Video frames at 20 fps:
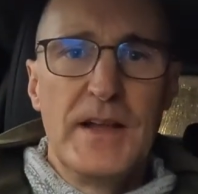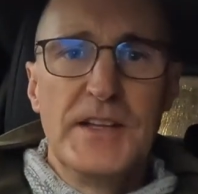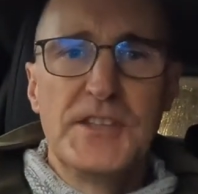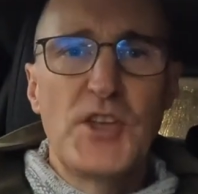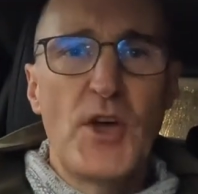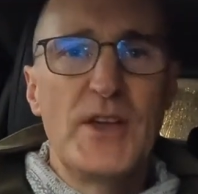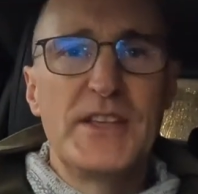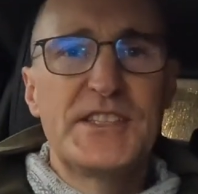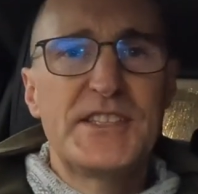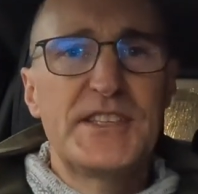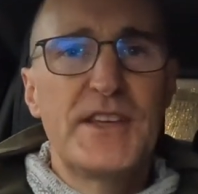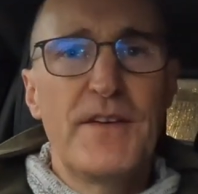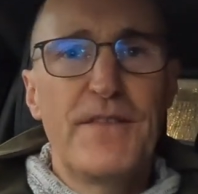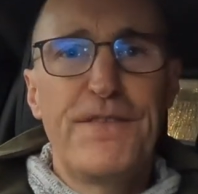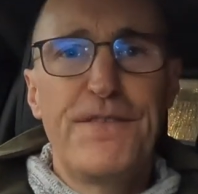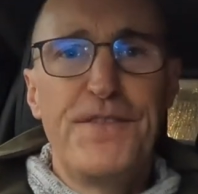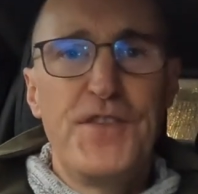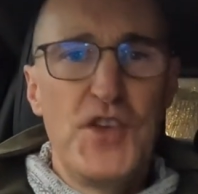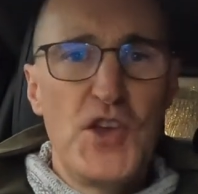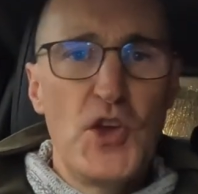So it's a
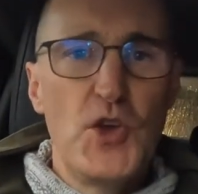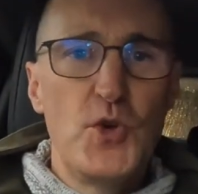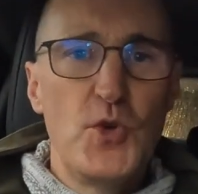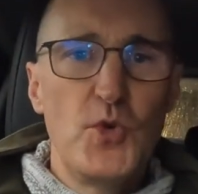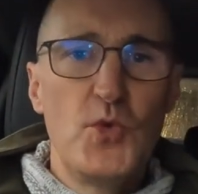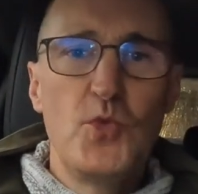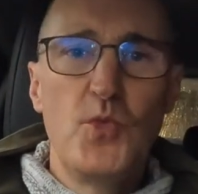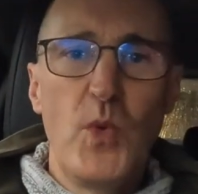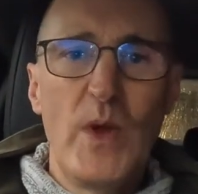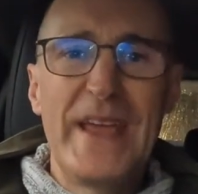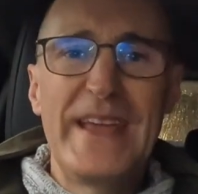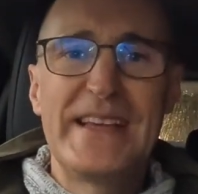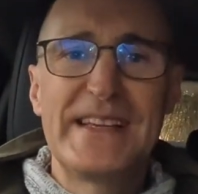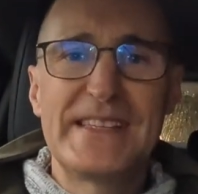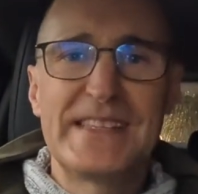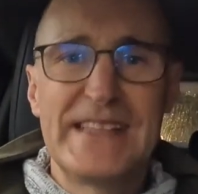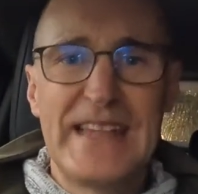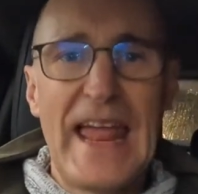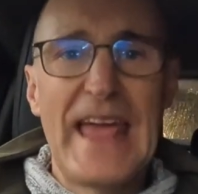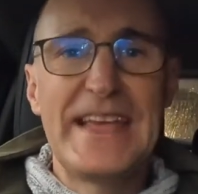few
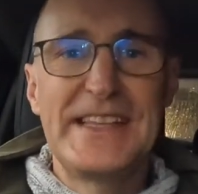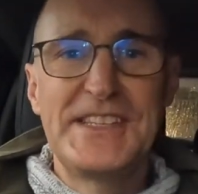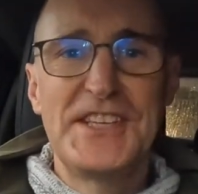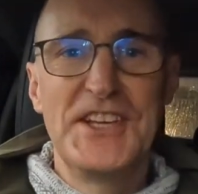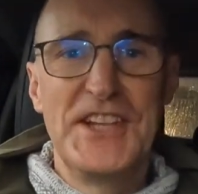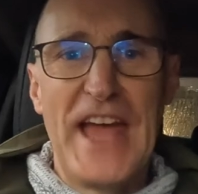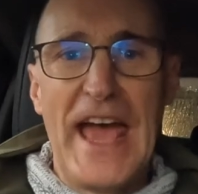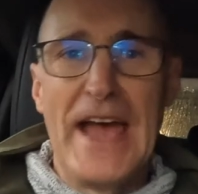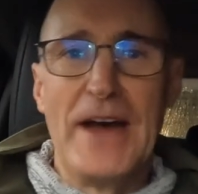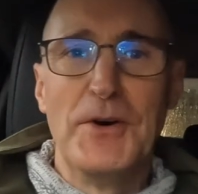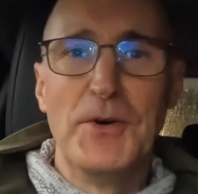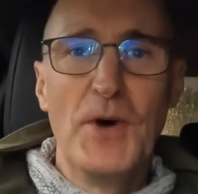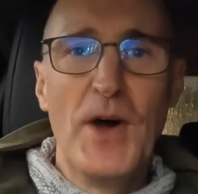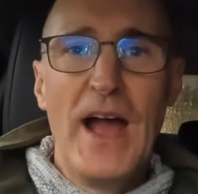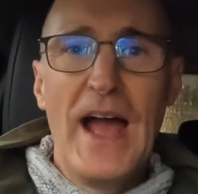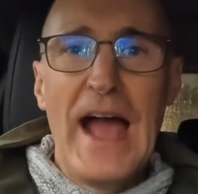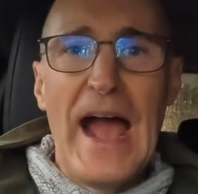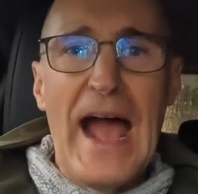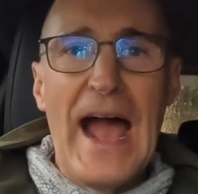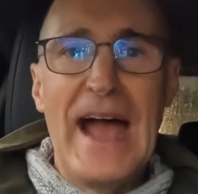weeks later now,
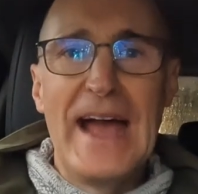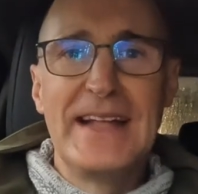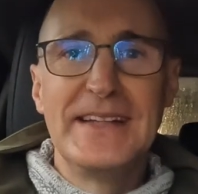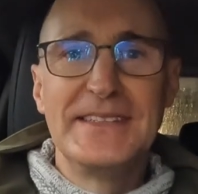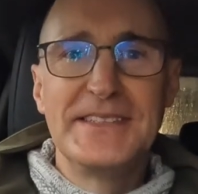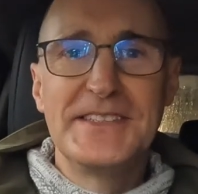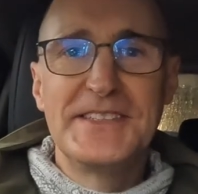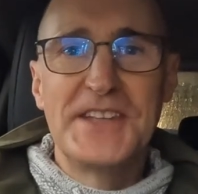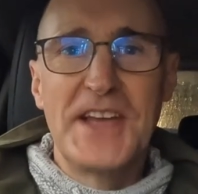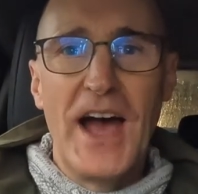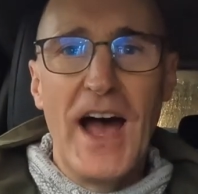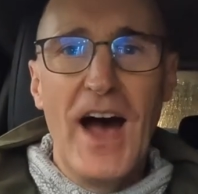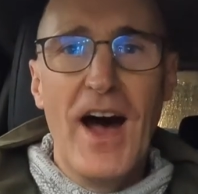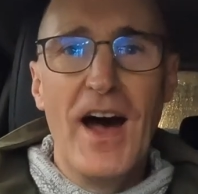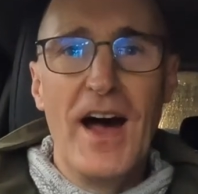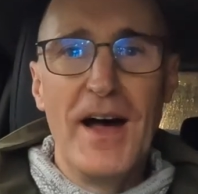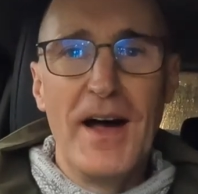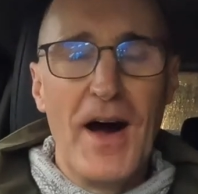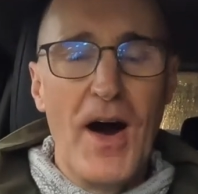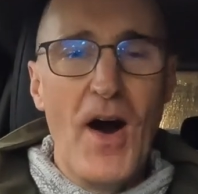and
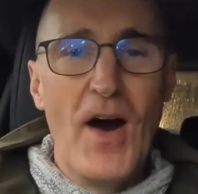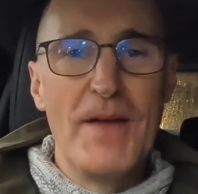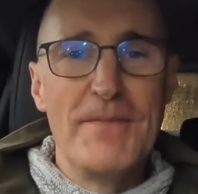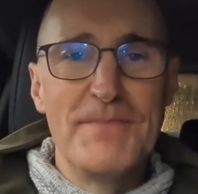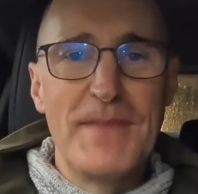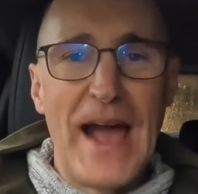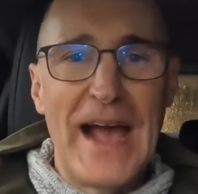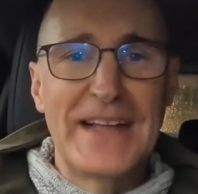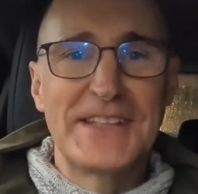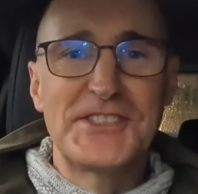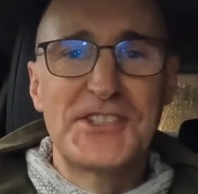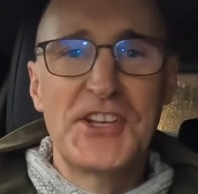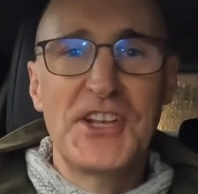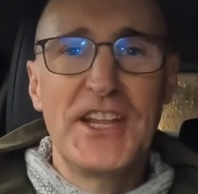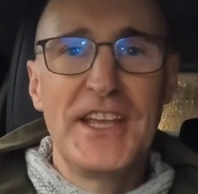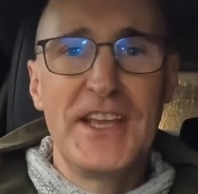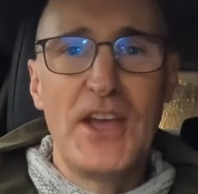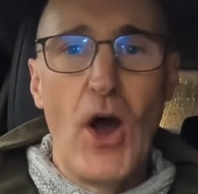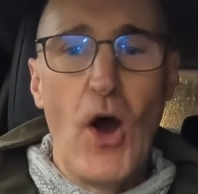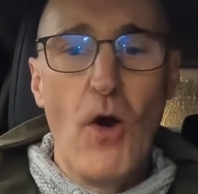I'm
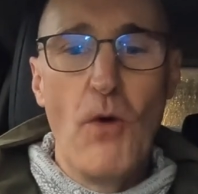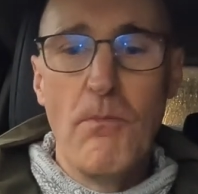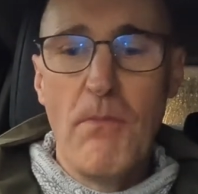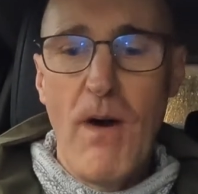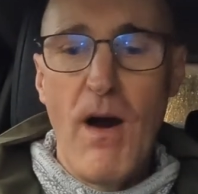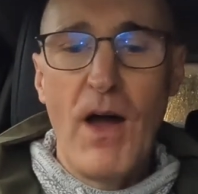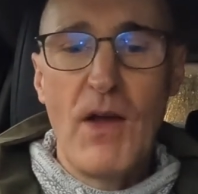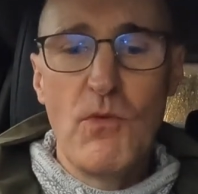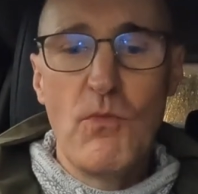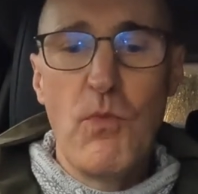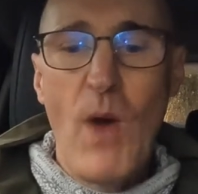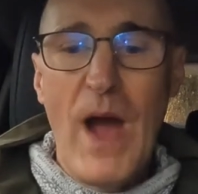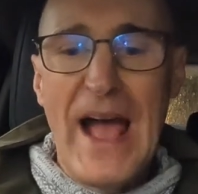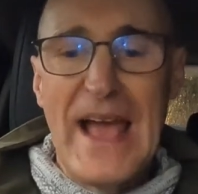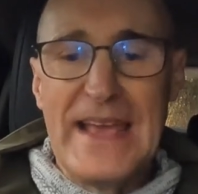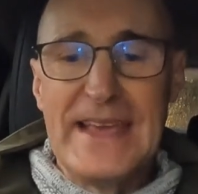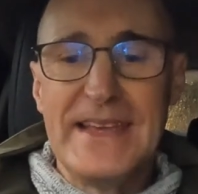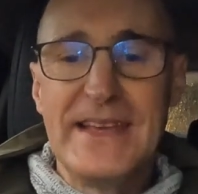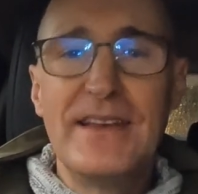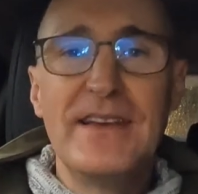actually on my
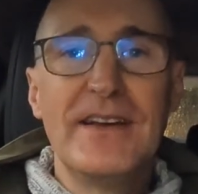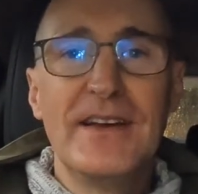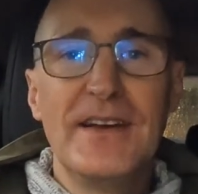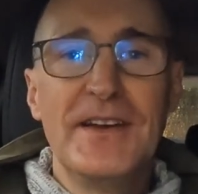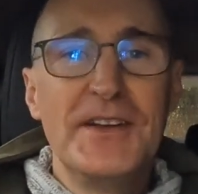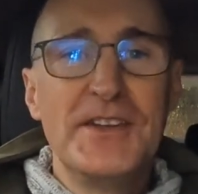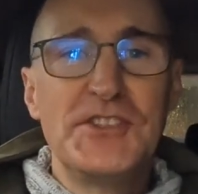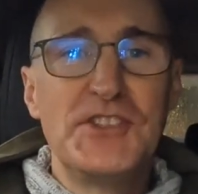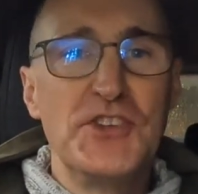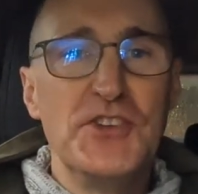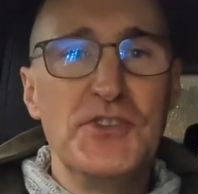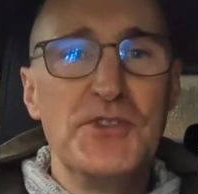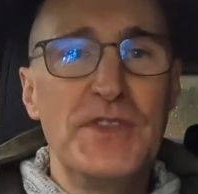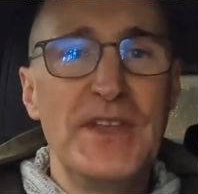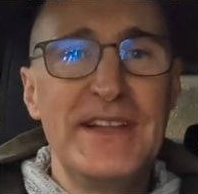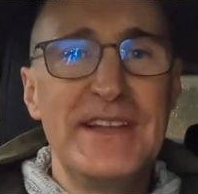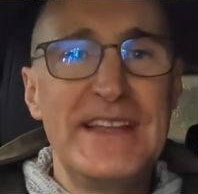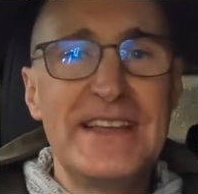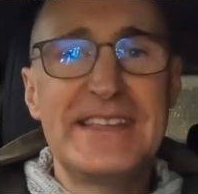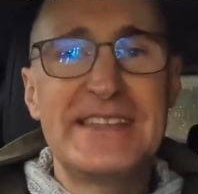way to
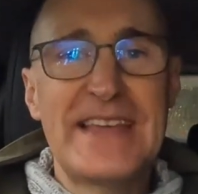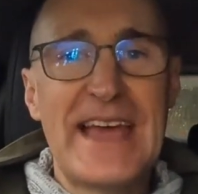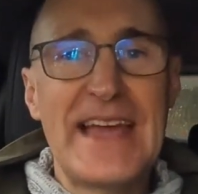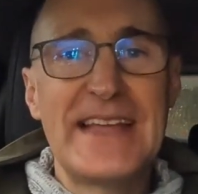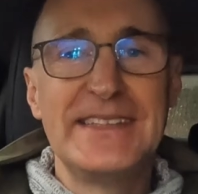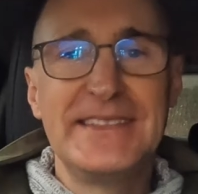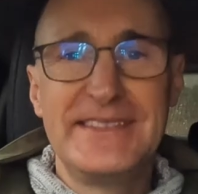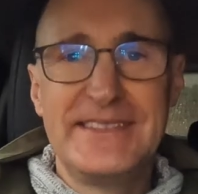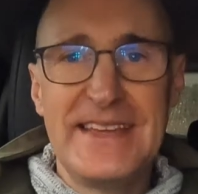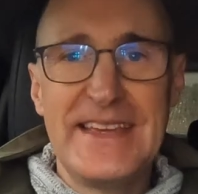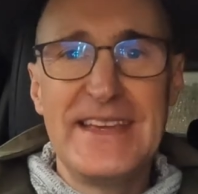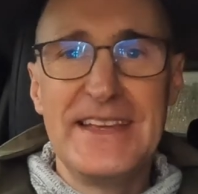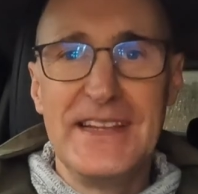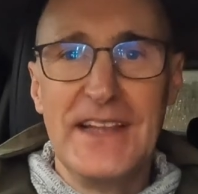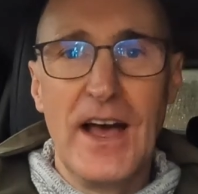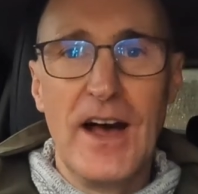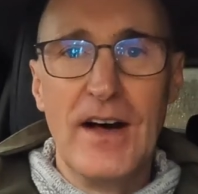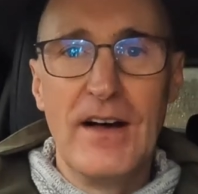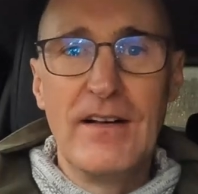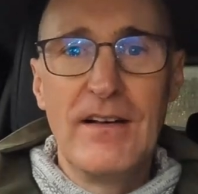the Nissan
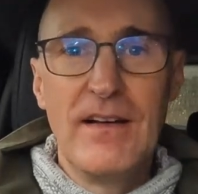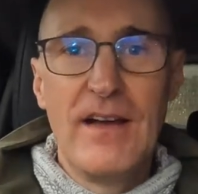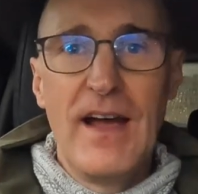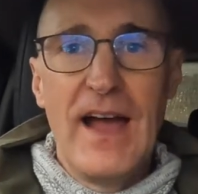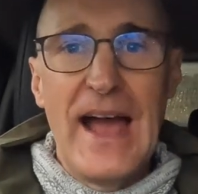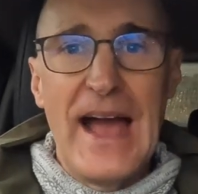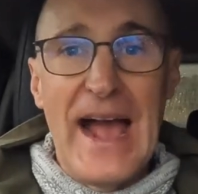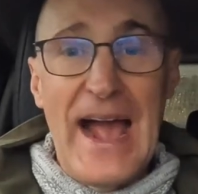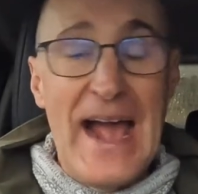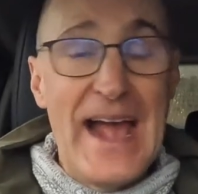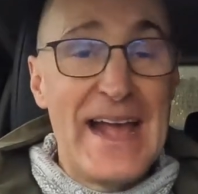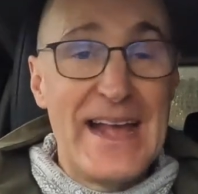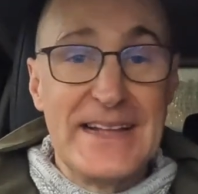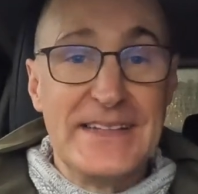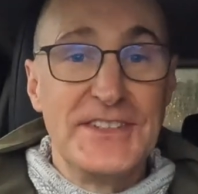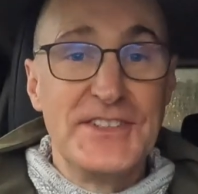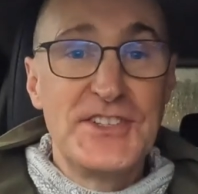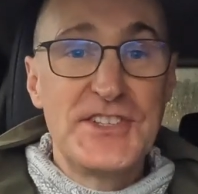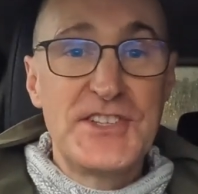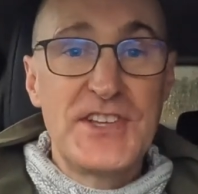dealer,
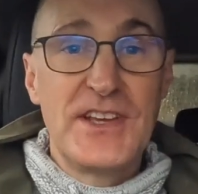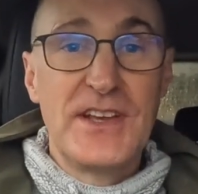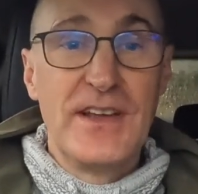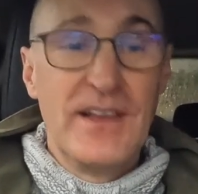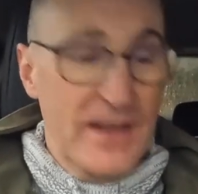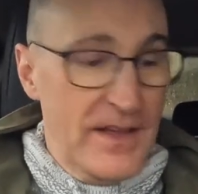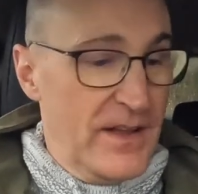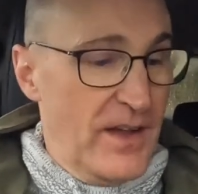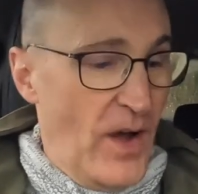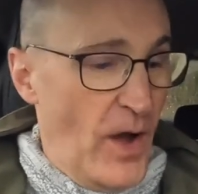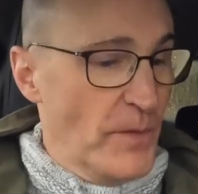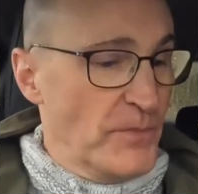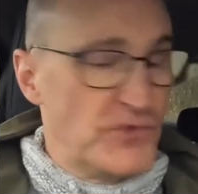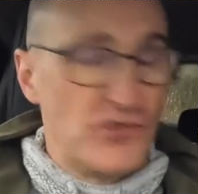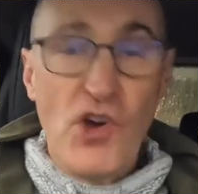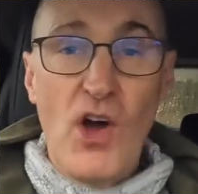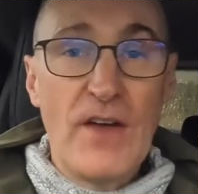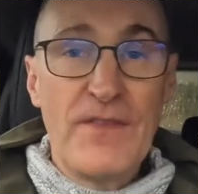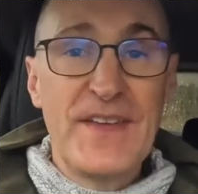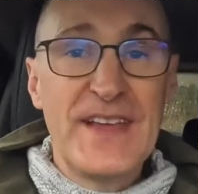and I'm
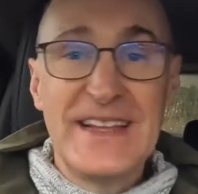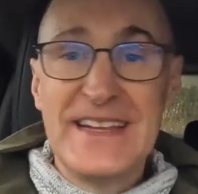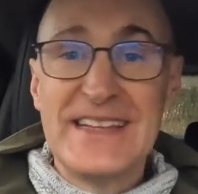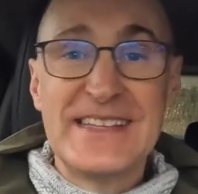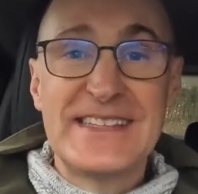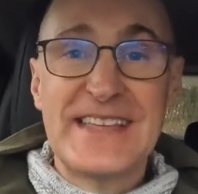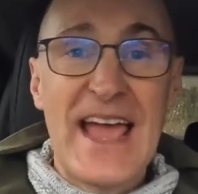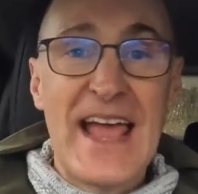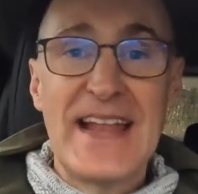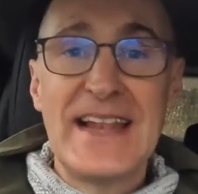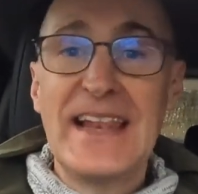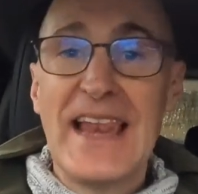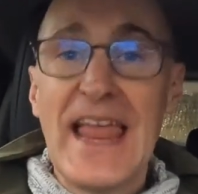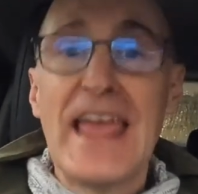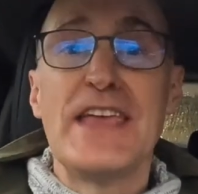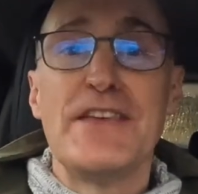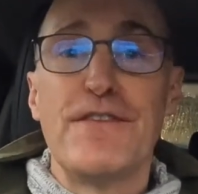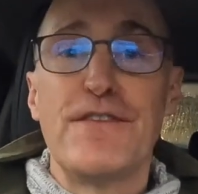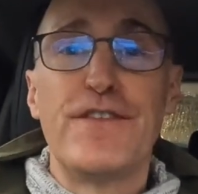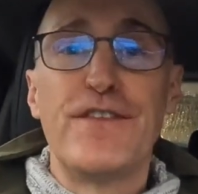driving a Nissan
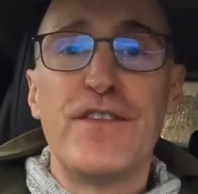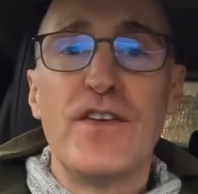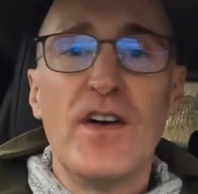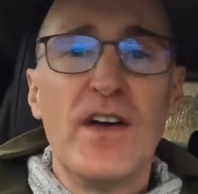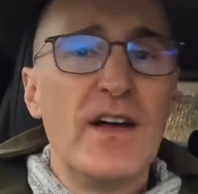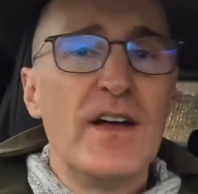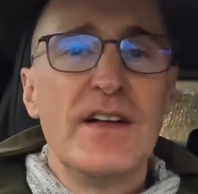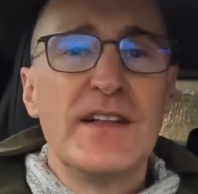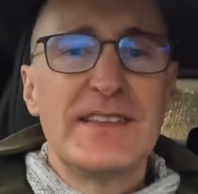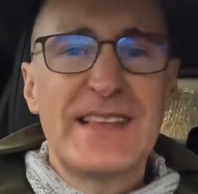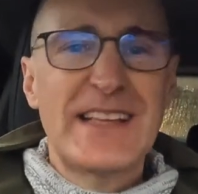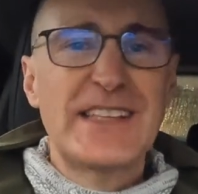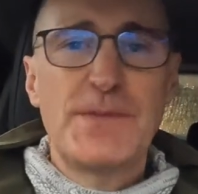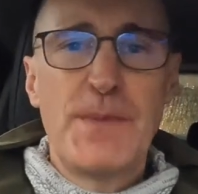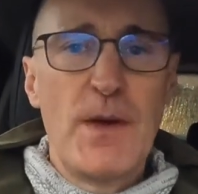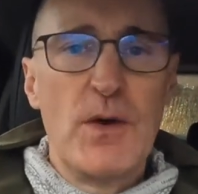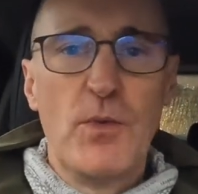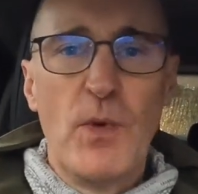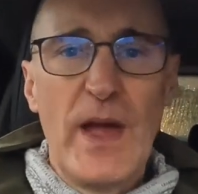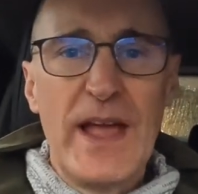Leaf. So that's a
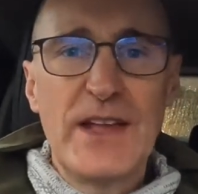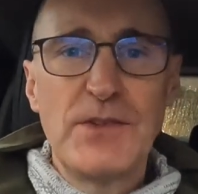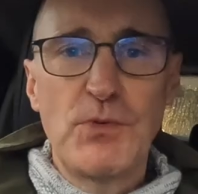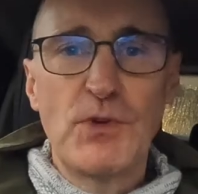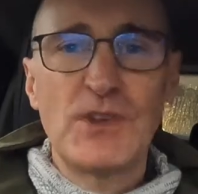bit weird.